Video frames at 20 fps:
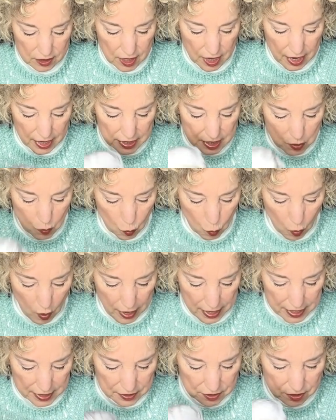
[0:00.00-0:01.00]
tiny
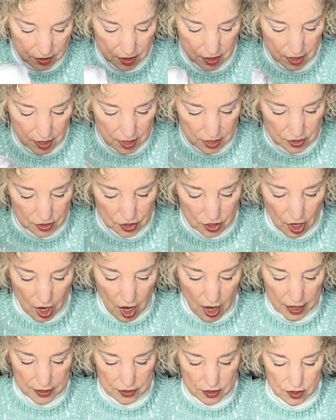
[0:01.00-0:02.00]
white
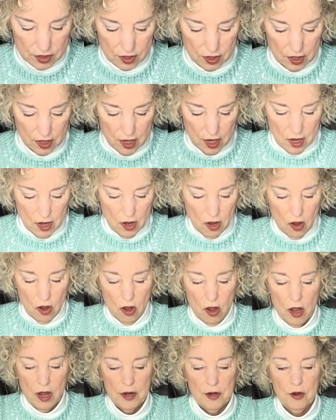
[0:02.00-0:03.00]
dots
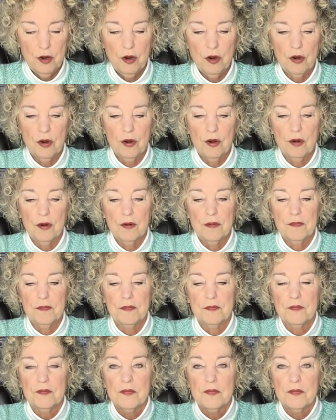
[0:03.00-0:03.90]
on her